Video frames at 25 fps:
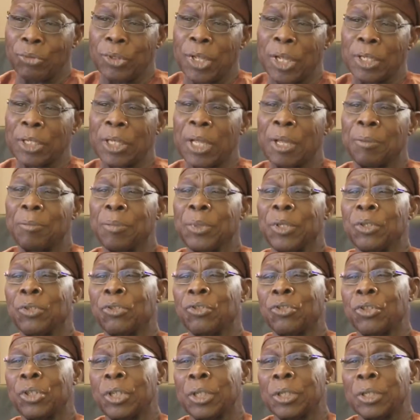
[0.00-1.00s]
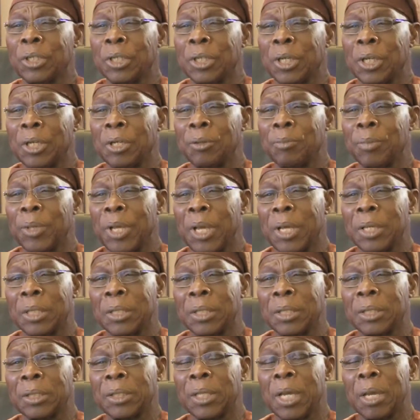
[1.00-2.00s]
that have been trained in Libya in
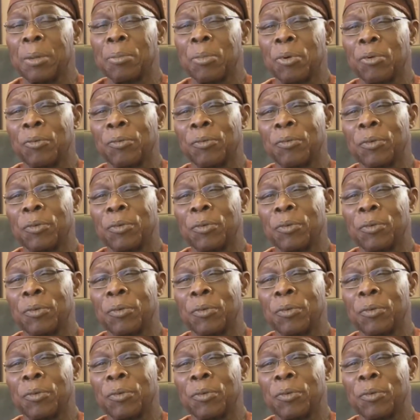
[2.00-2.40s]
the time of